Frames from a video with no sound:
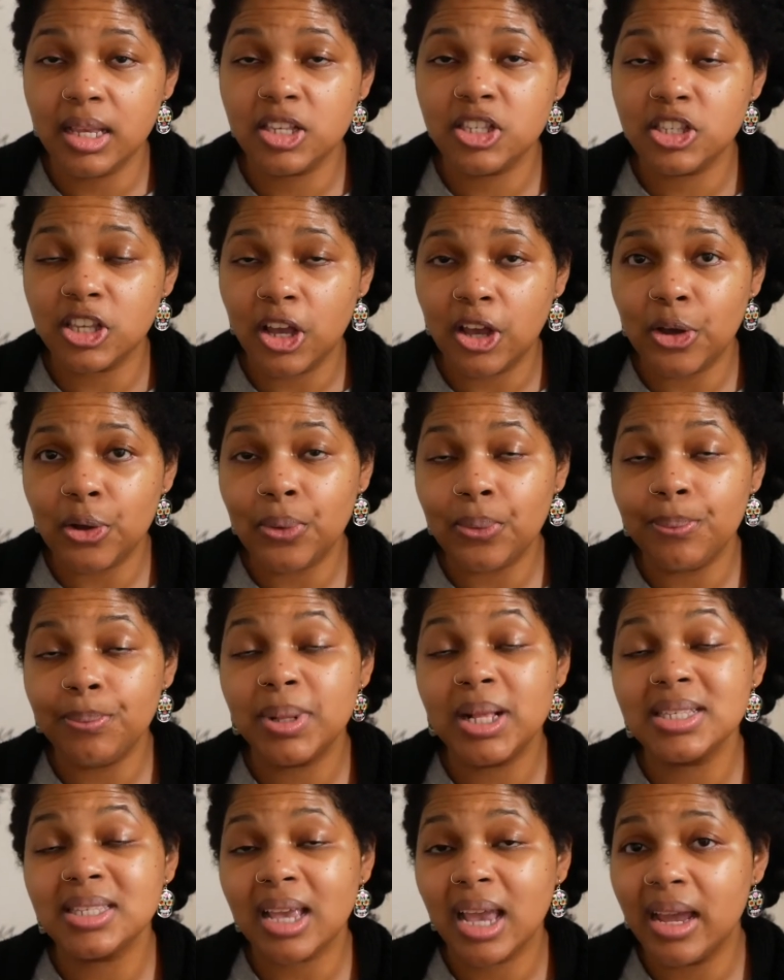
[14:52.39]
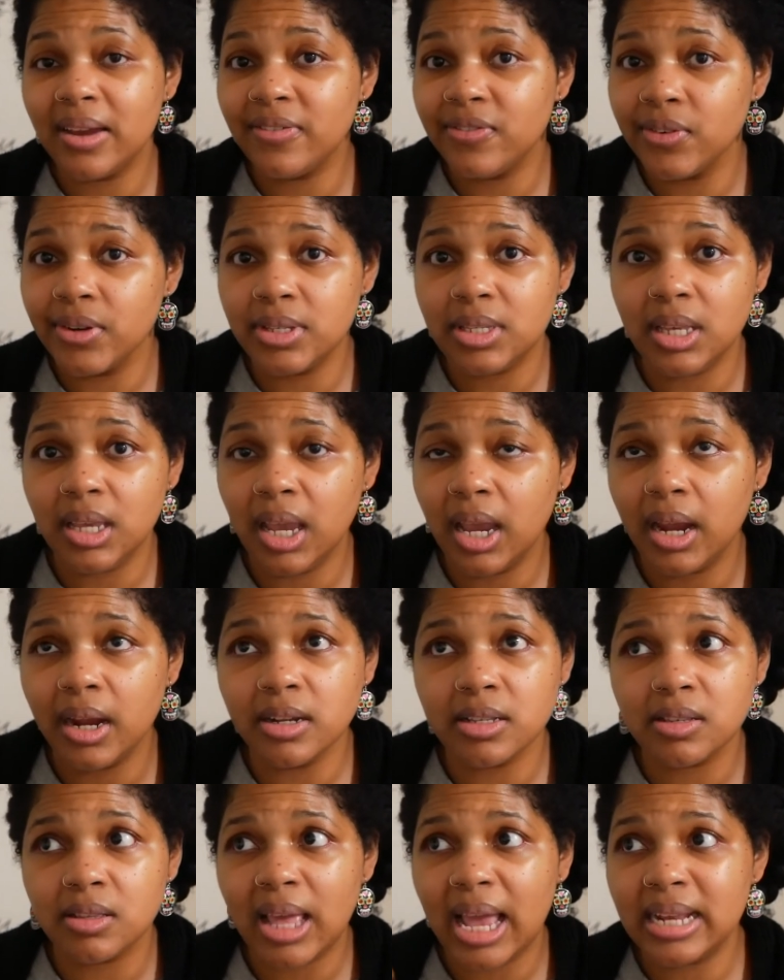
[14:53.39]
So plus I have frizzy hair,
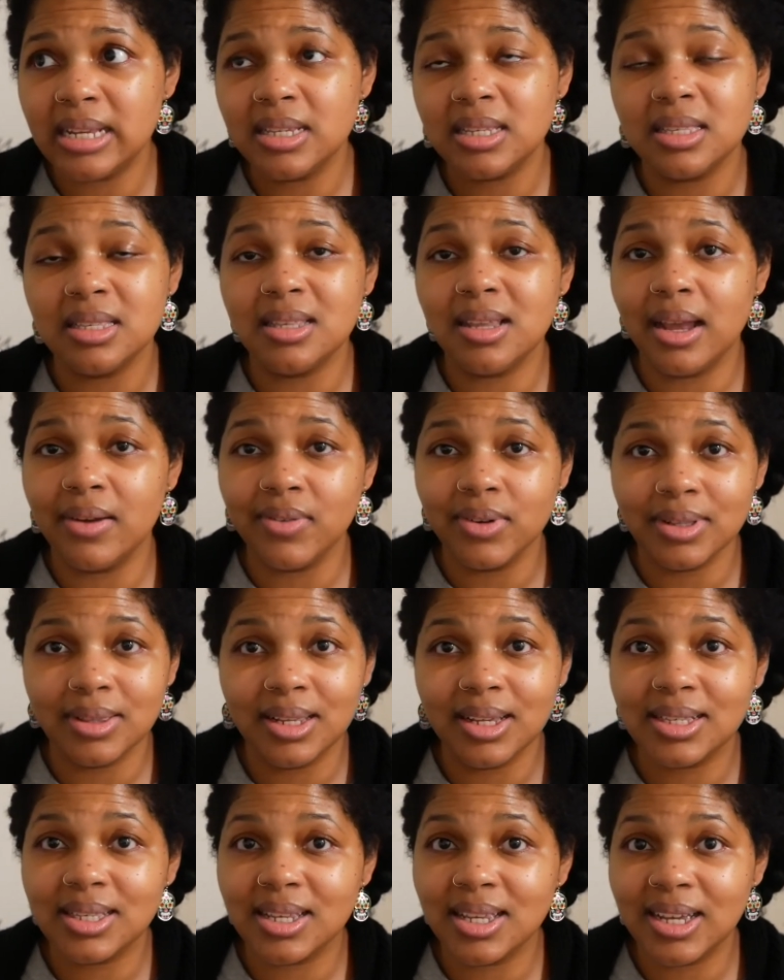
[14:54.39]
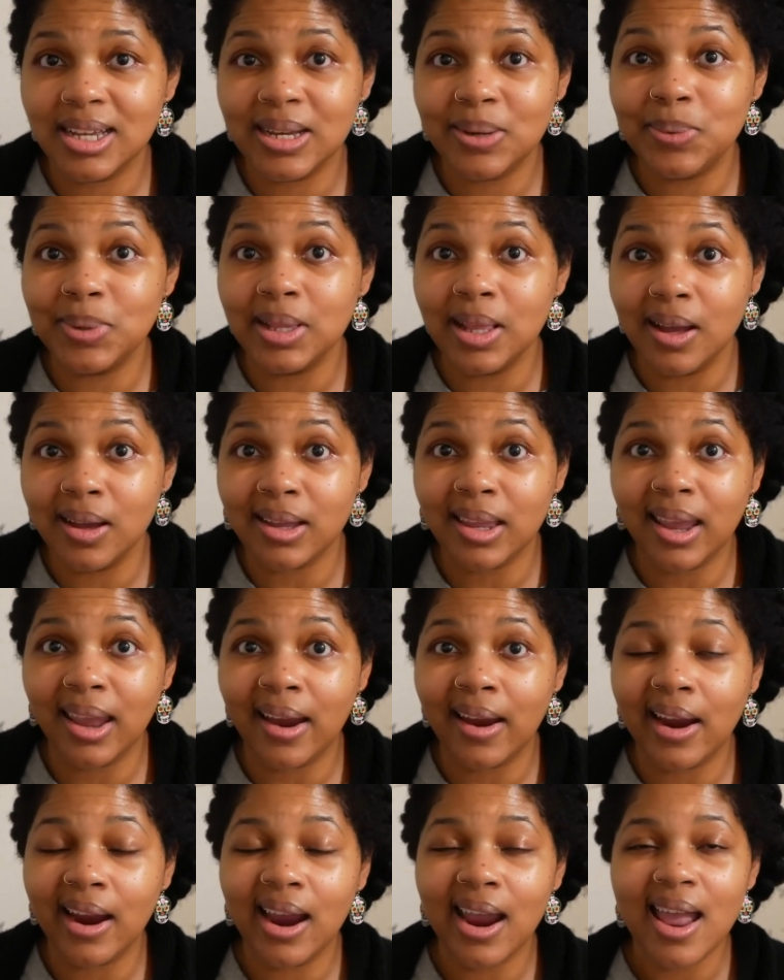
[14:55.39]
so that just never looks good with long
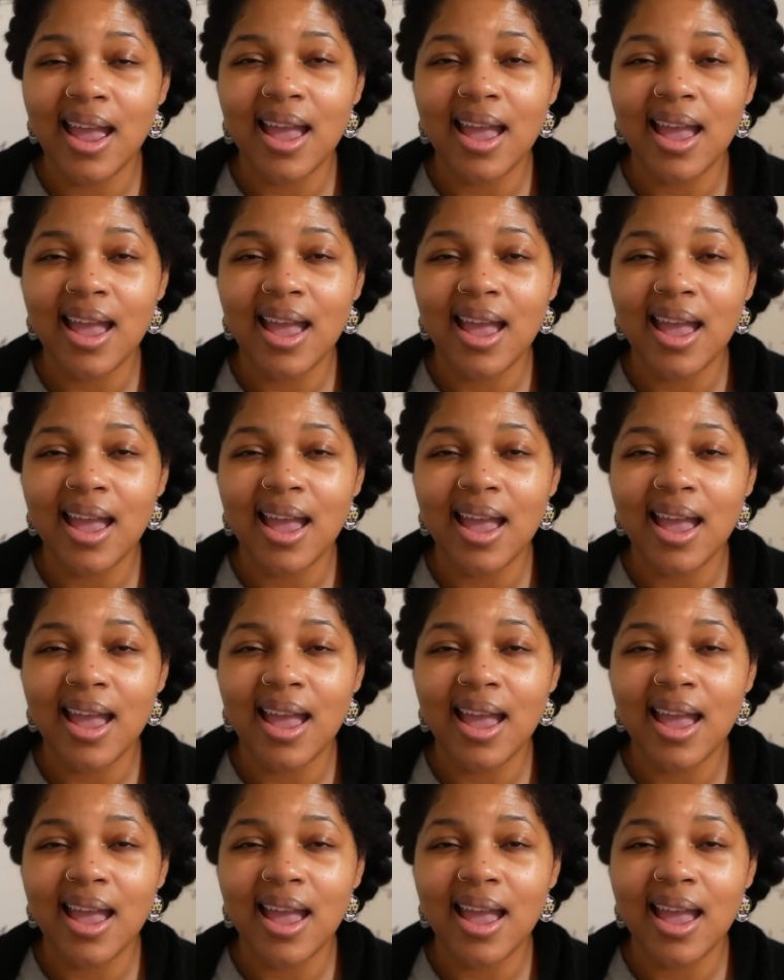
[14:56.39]
hair.